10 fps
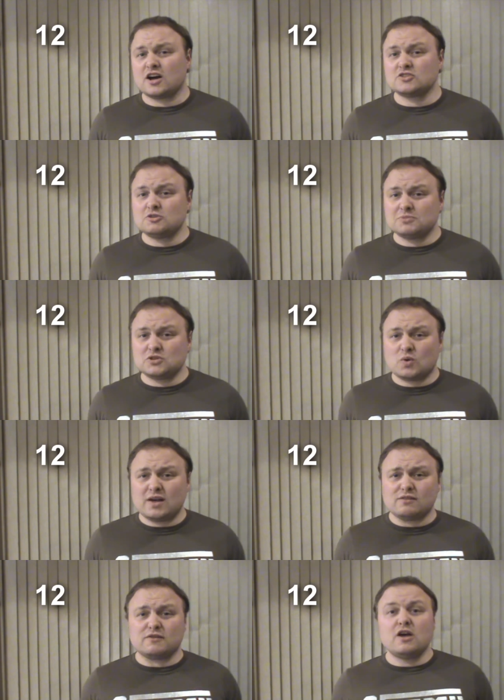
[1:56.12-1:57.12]
cars, number
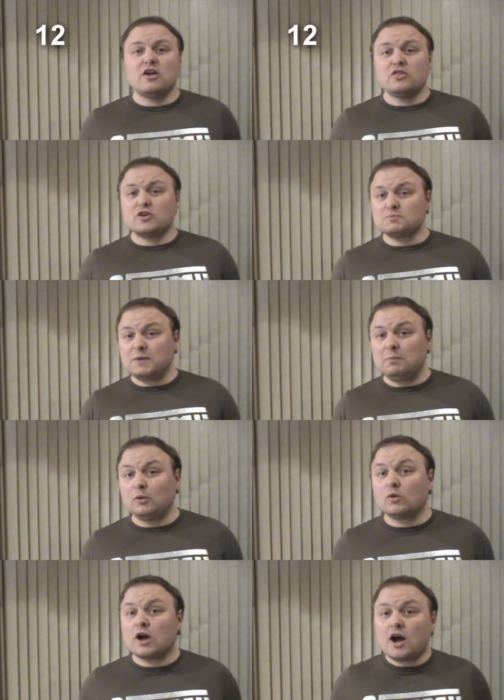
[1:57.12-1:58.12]
12. Those
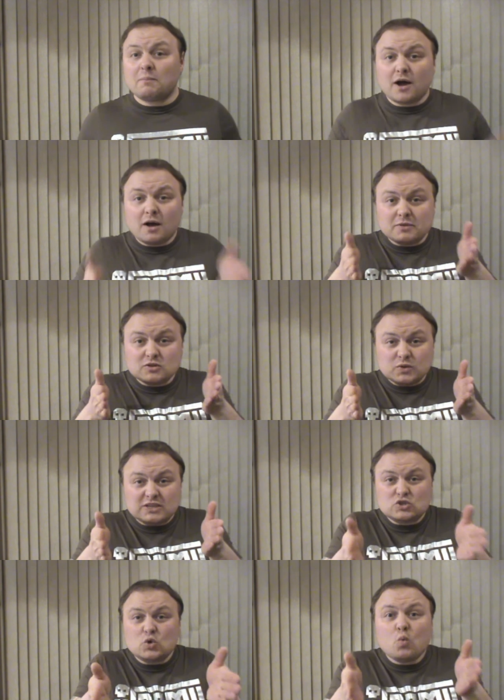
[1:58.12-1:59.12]
people who can't park
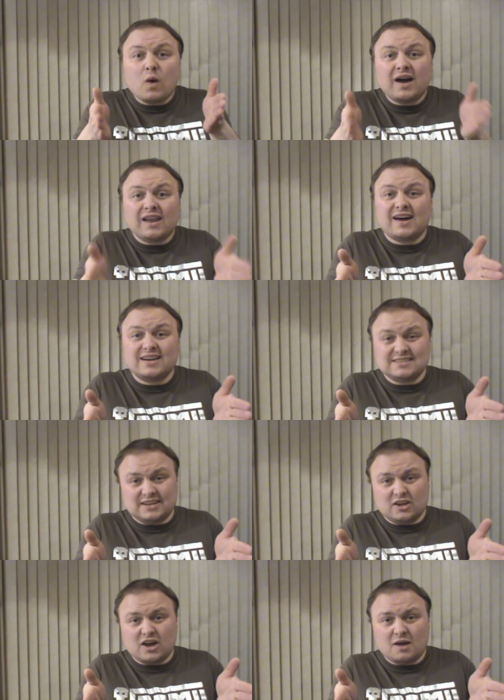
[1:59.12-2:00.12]
between two white lines
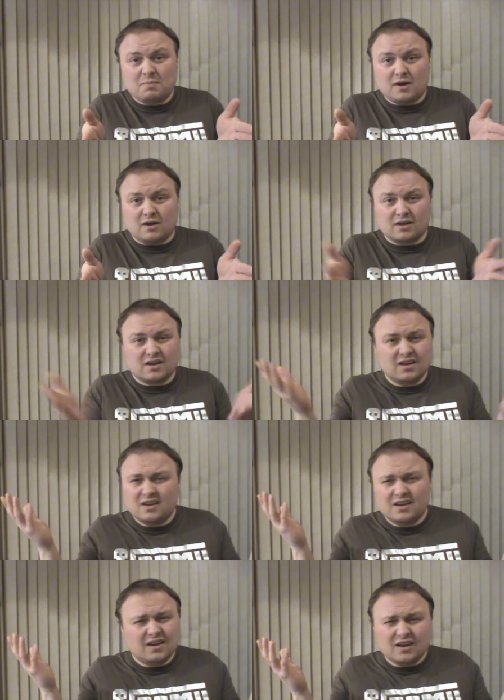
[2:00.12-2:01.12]
in a car park.
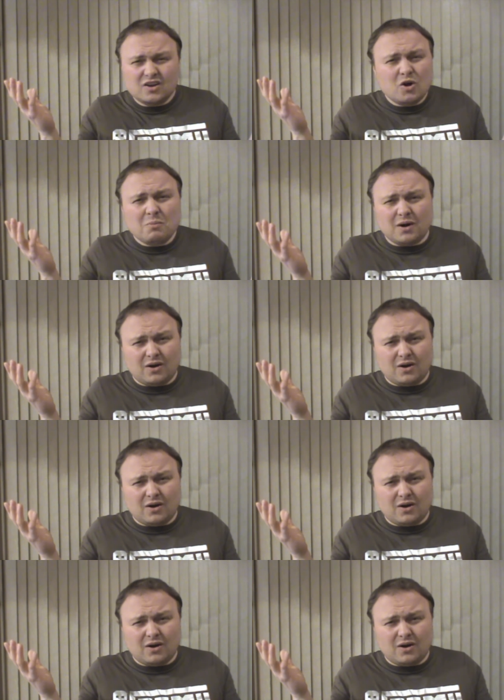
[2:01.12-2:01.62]
Come